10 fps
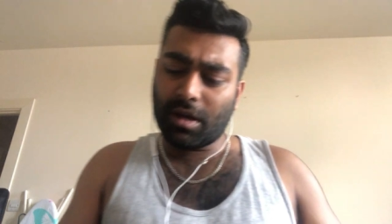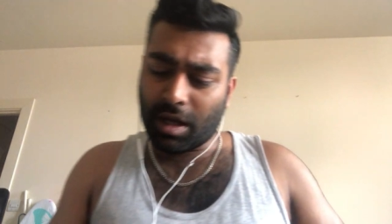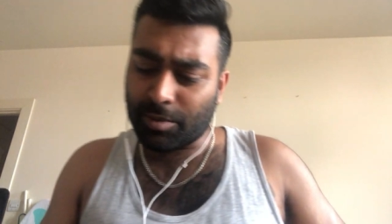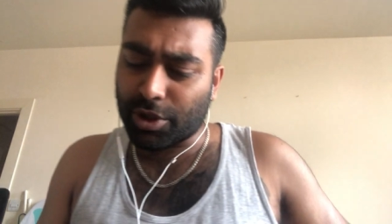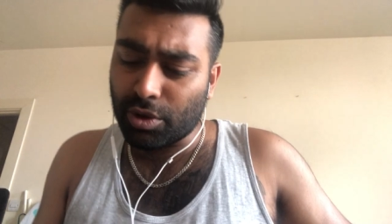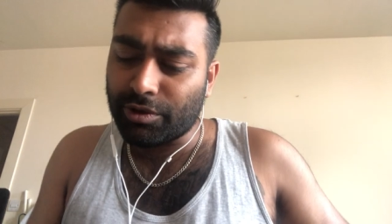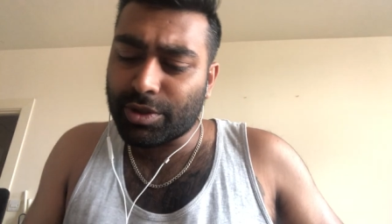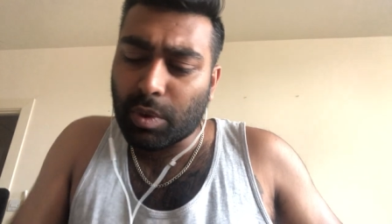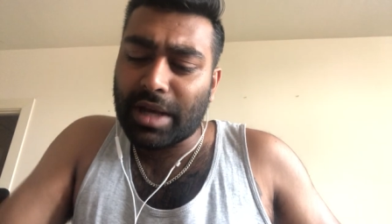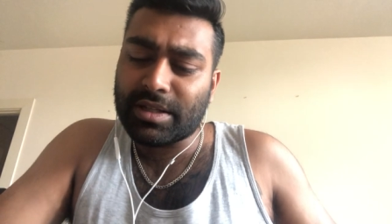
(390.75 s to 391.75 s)
I'm
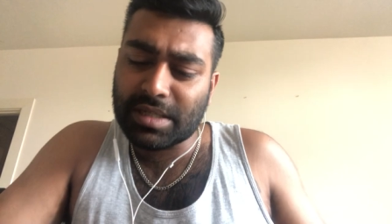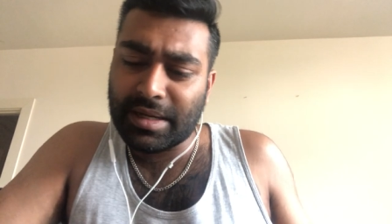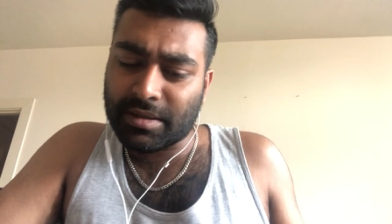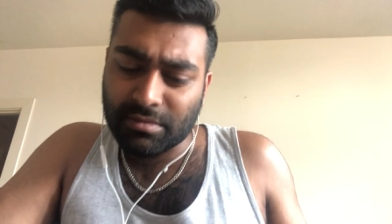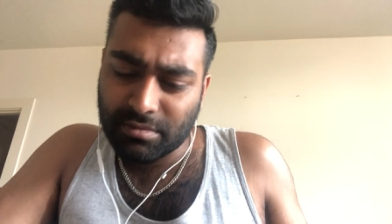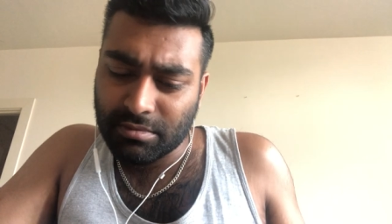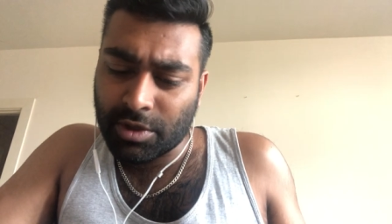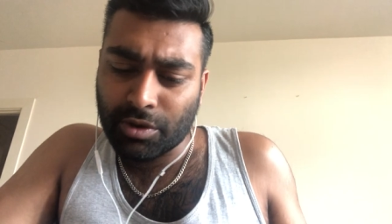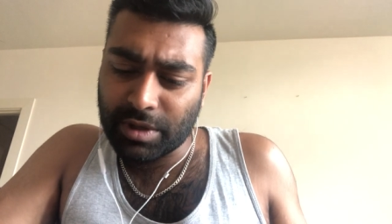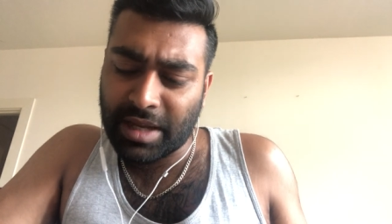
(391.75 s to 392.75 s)
curious why you're saying
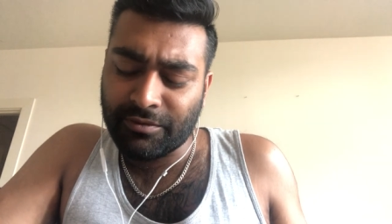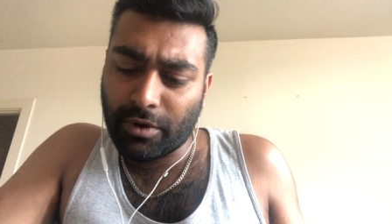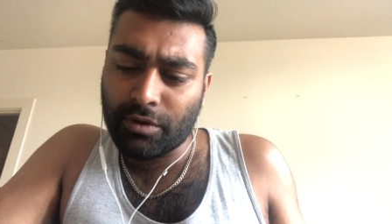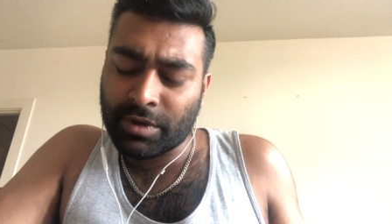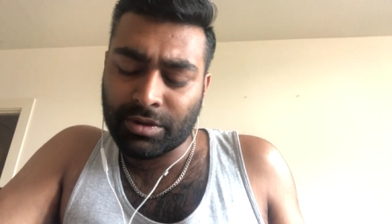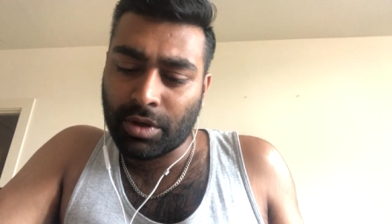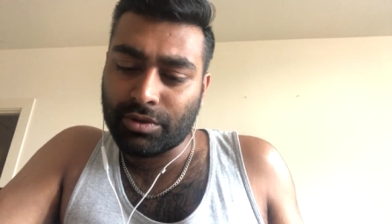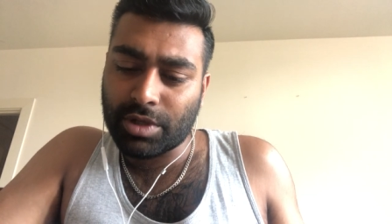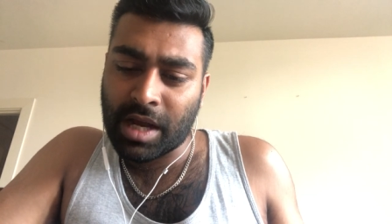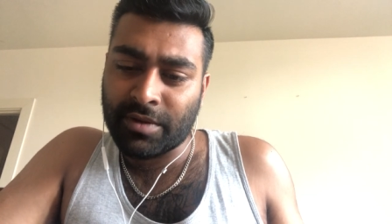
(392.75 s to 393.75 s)
don't get involved and
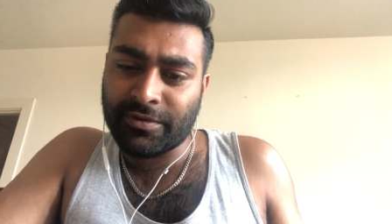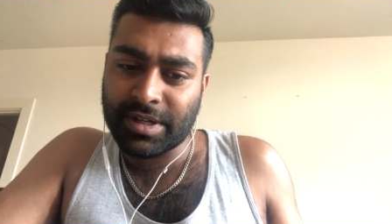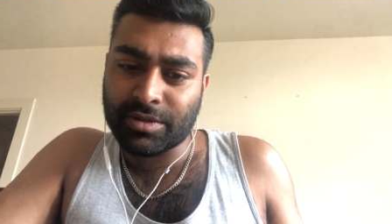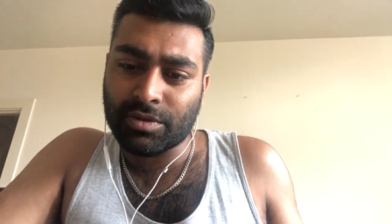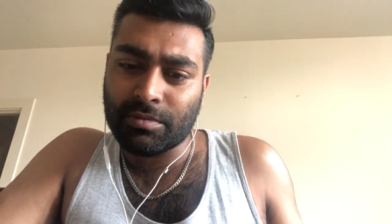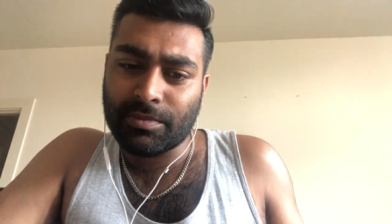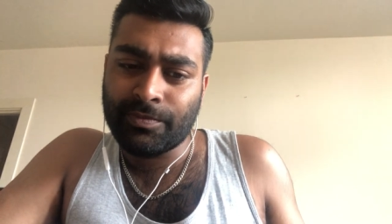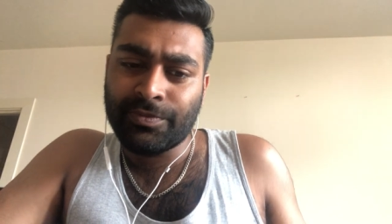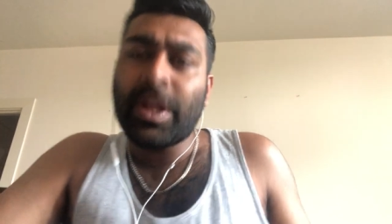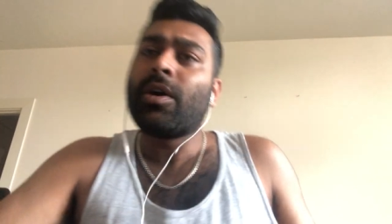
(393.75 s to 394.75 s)
don't try and fix them.
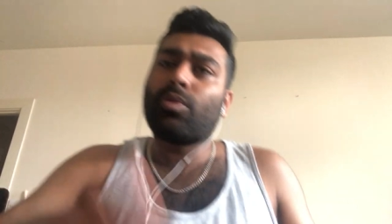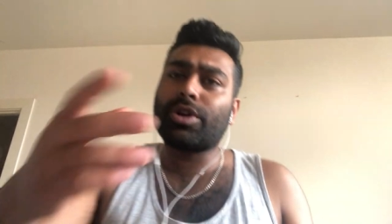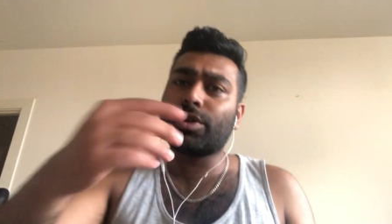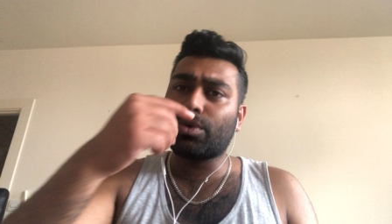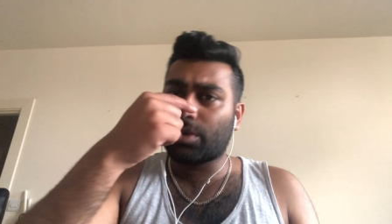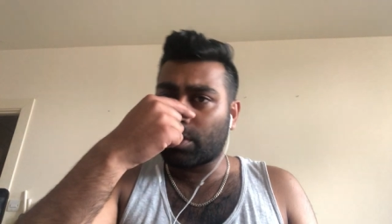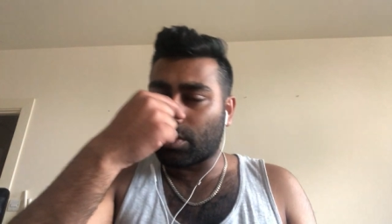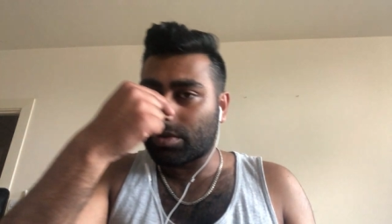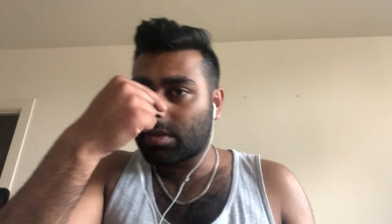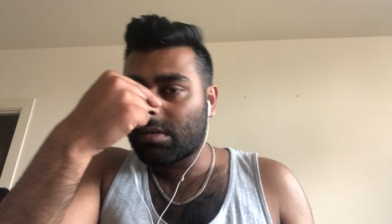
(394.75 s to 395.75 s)
What are your
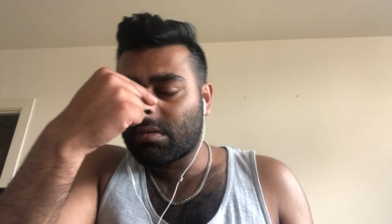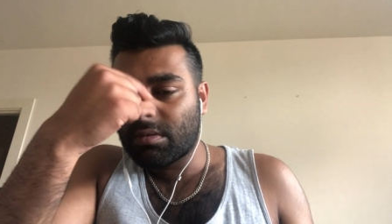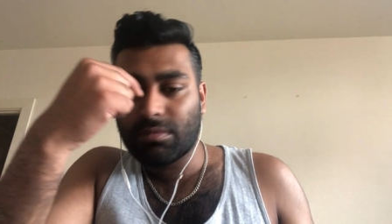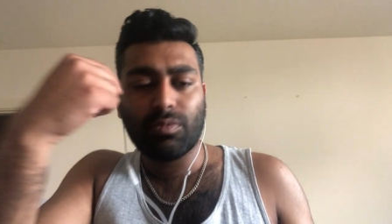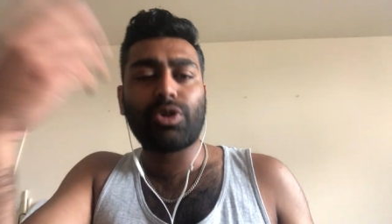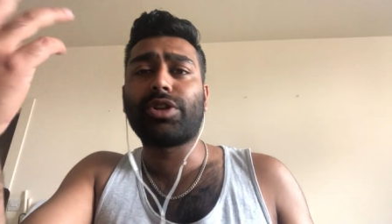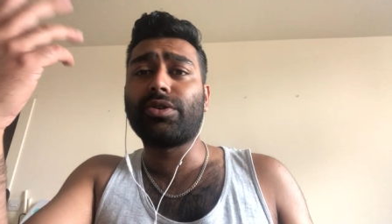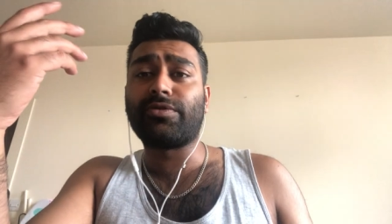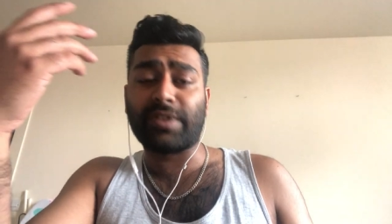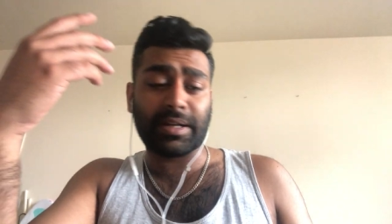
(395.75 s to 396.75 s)
thoughts? What do
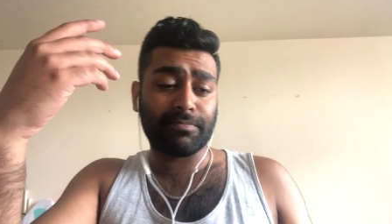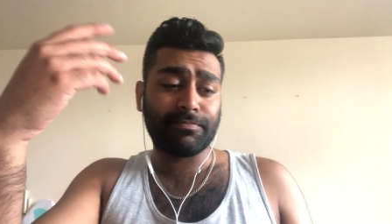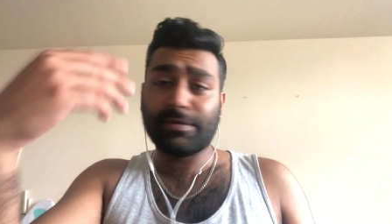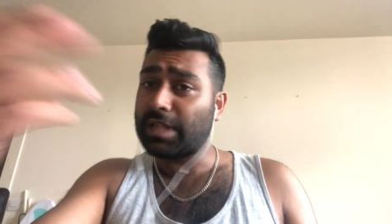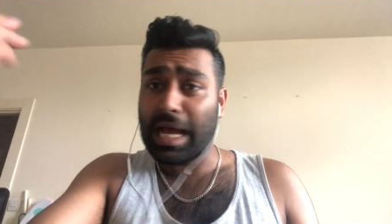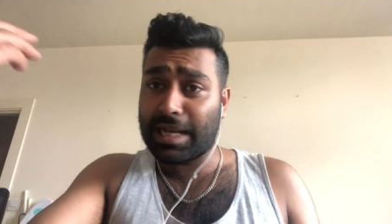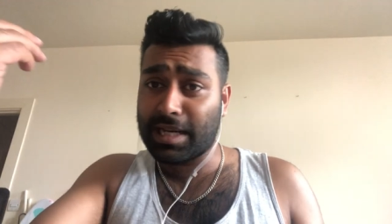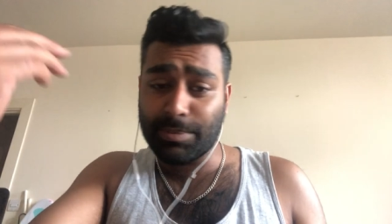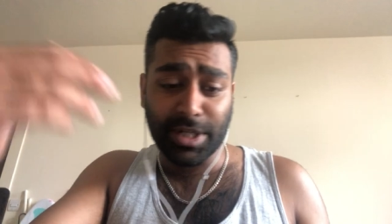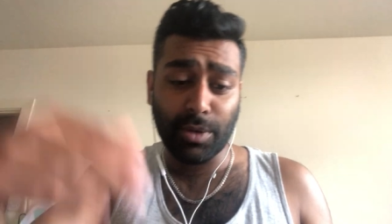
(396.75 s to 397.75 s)
you think? Like,
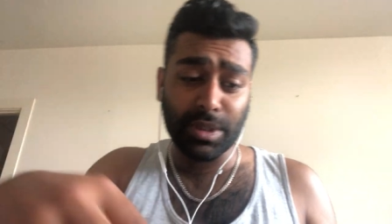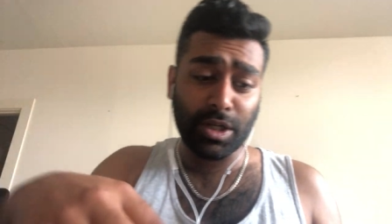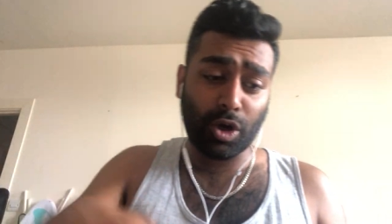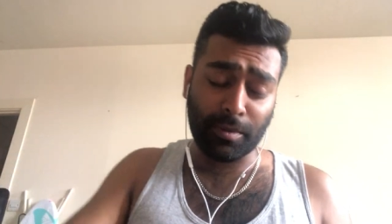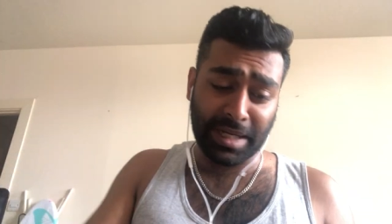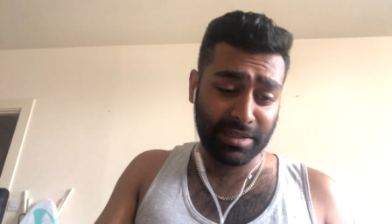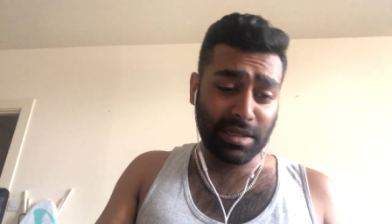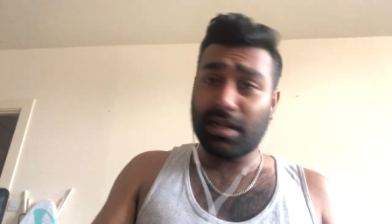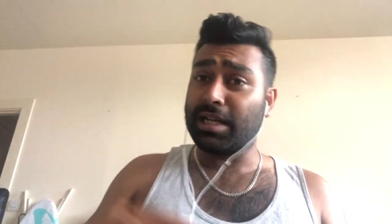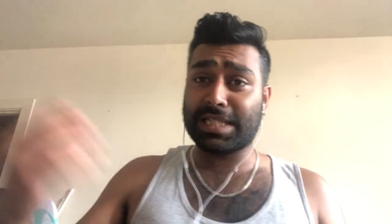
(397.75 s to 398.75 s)
let me know in the comments.
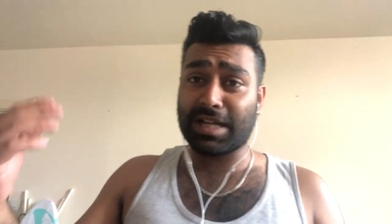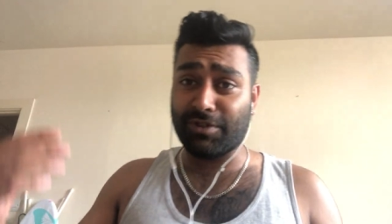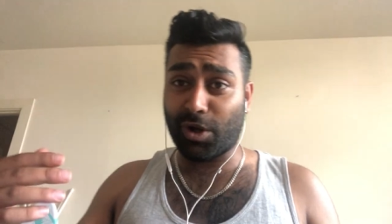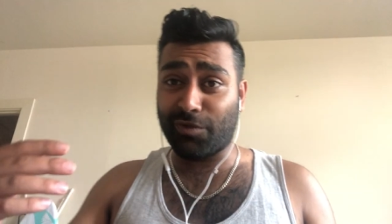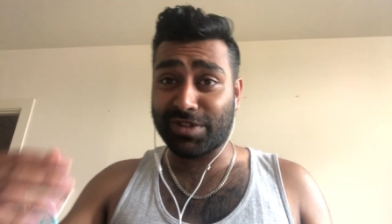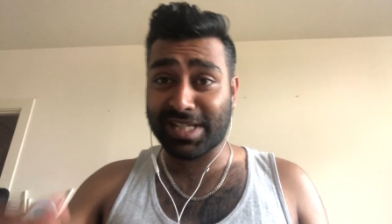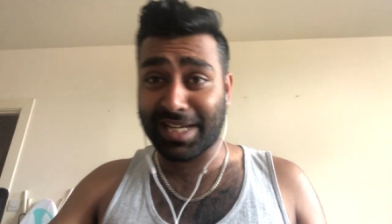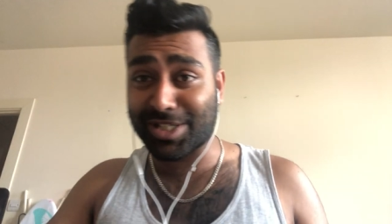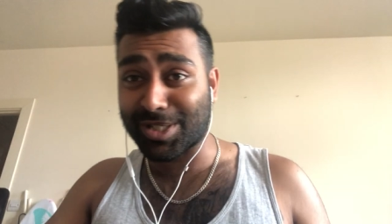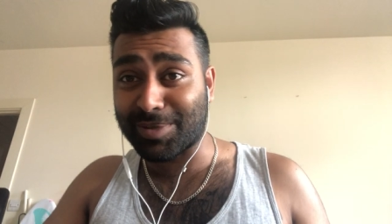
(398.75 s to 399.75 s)
Let's have a
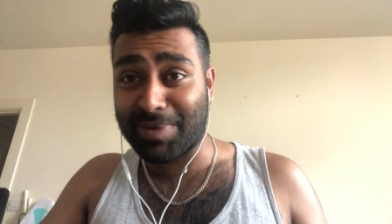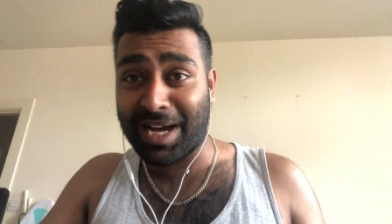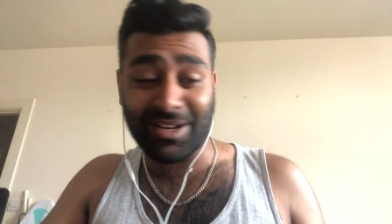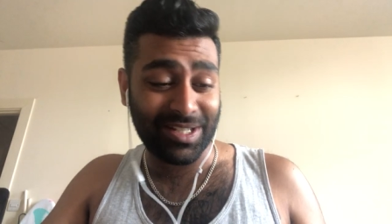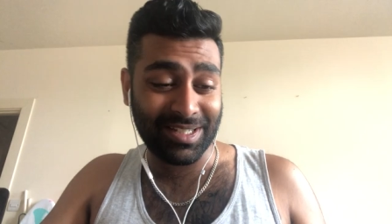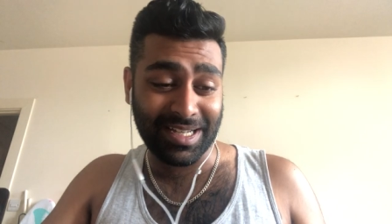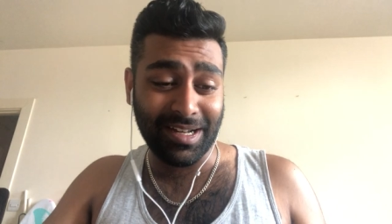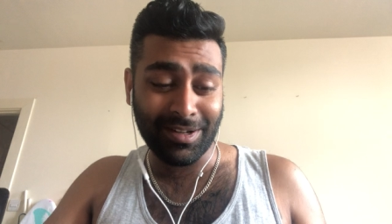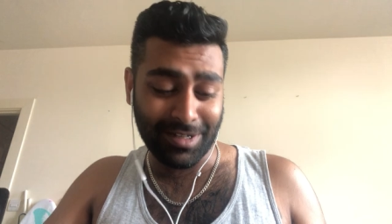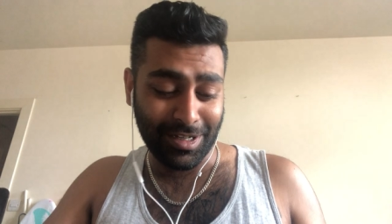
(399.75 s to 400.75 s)
conversation about it, yeah?